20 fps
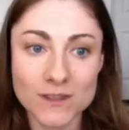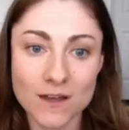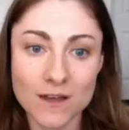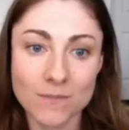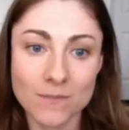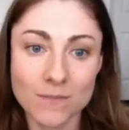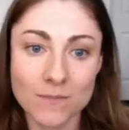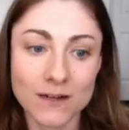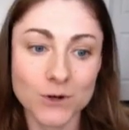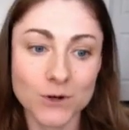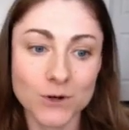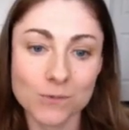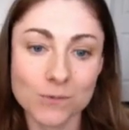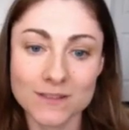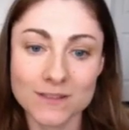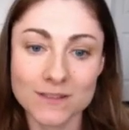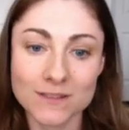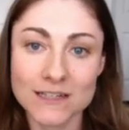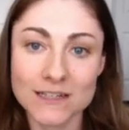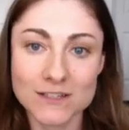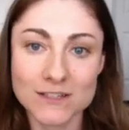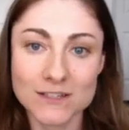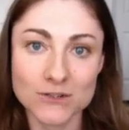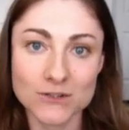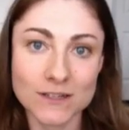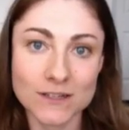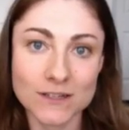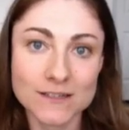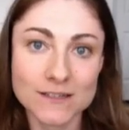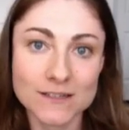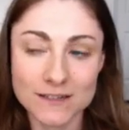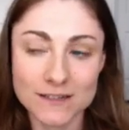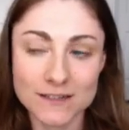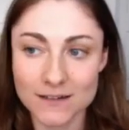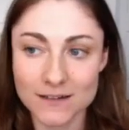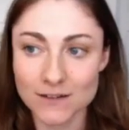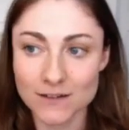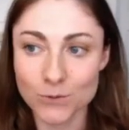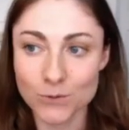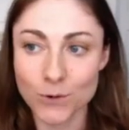I don't want these to just
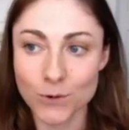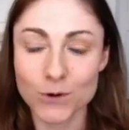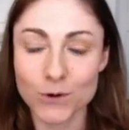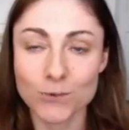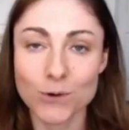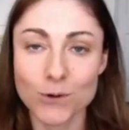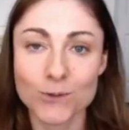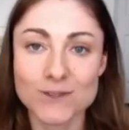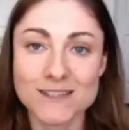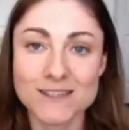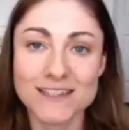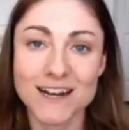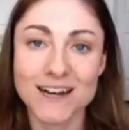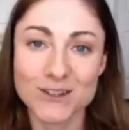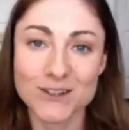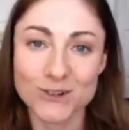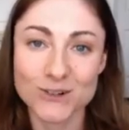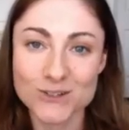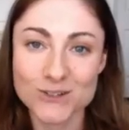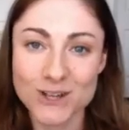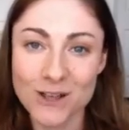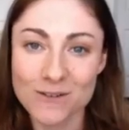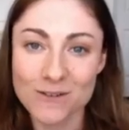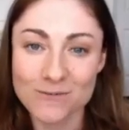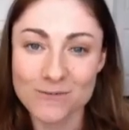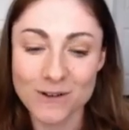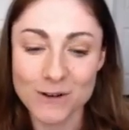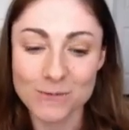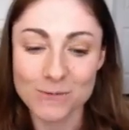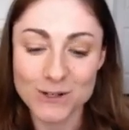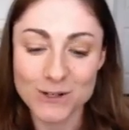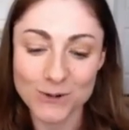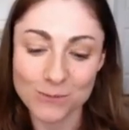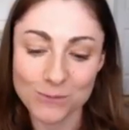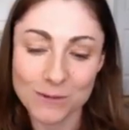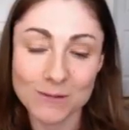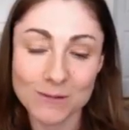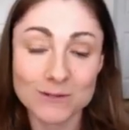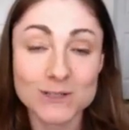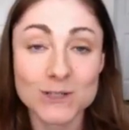quote unquote sit on your shelf. I want you to be
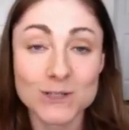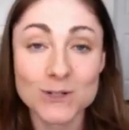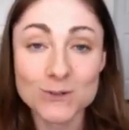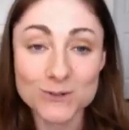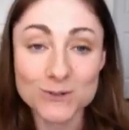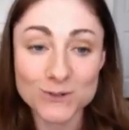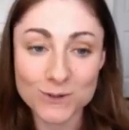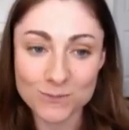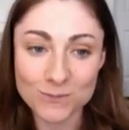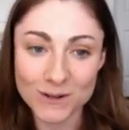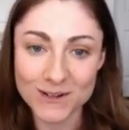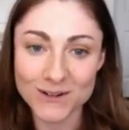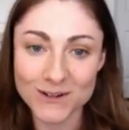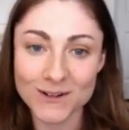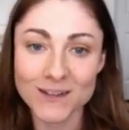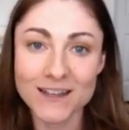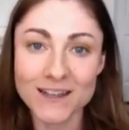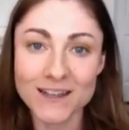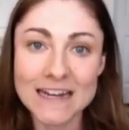able to use your bundle.